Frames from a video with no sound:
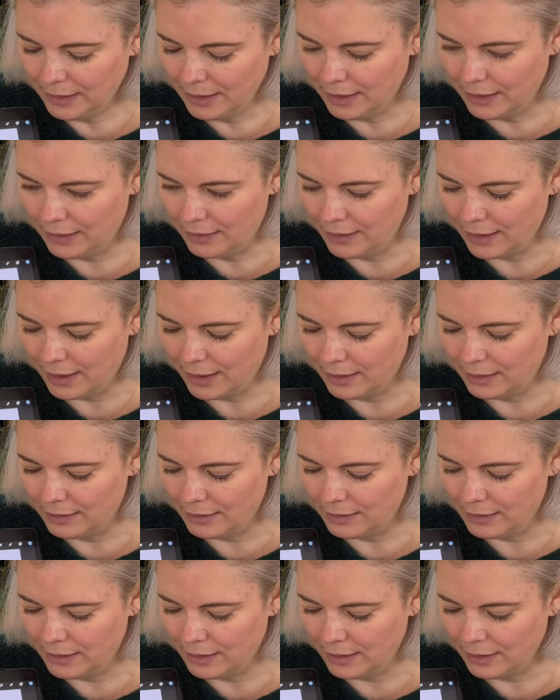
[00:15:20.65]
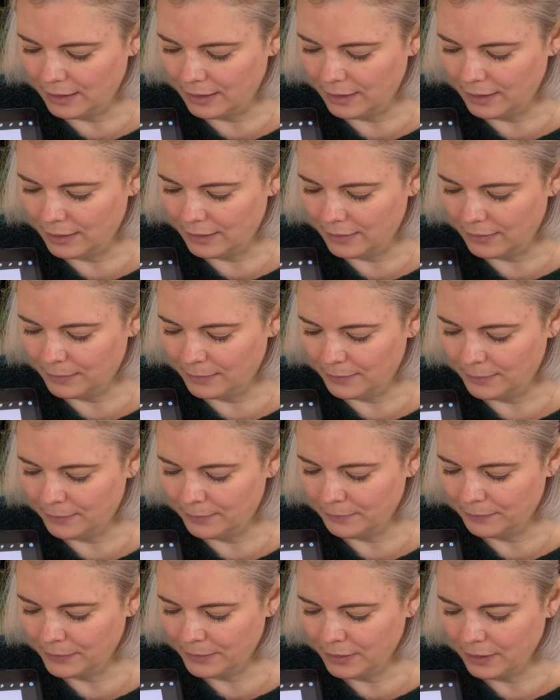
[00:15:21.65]
And
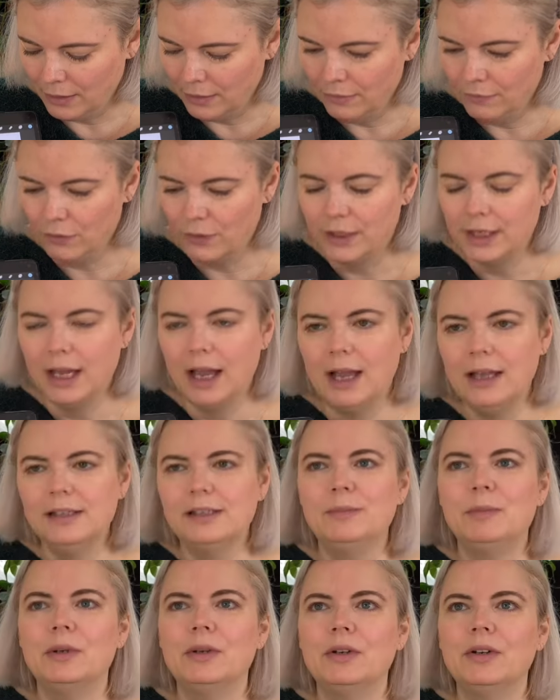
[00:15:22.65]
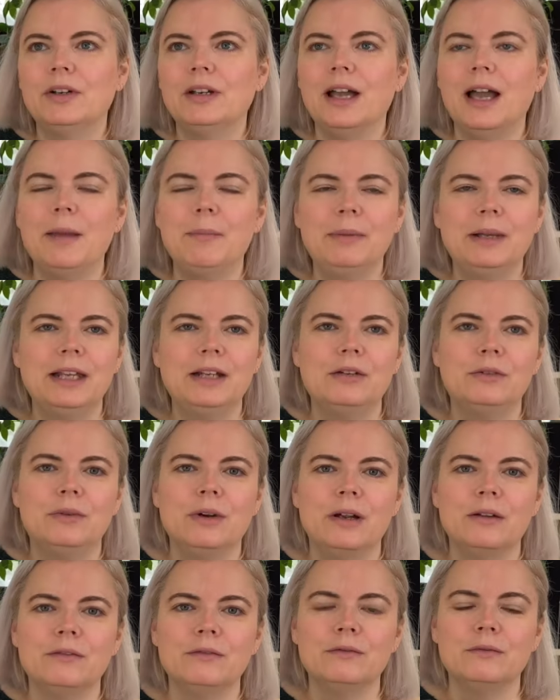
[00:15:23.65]
then for the iceberg, I played
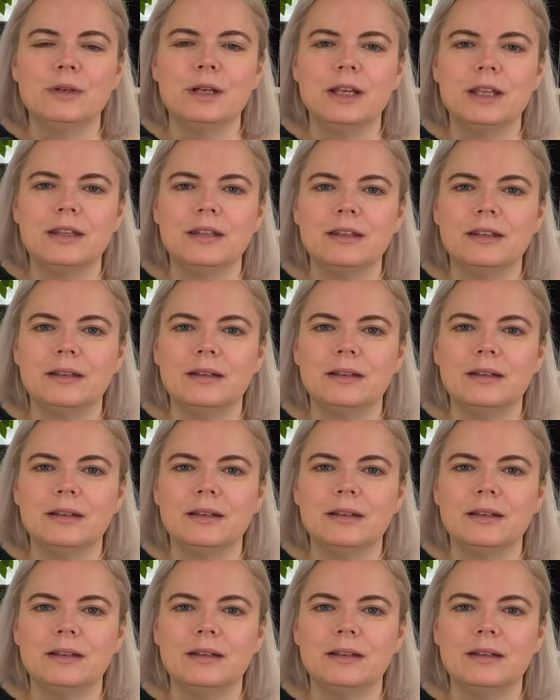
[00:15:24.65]
around with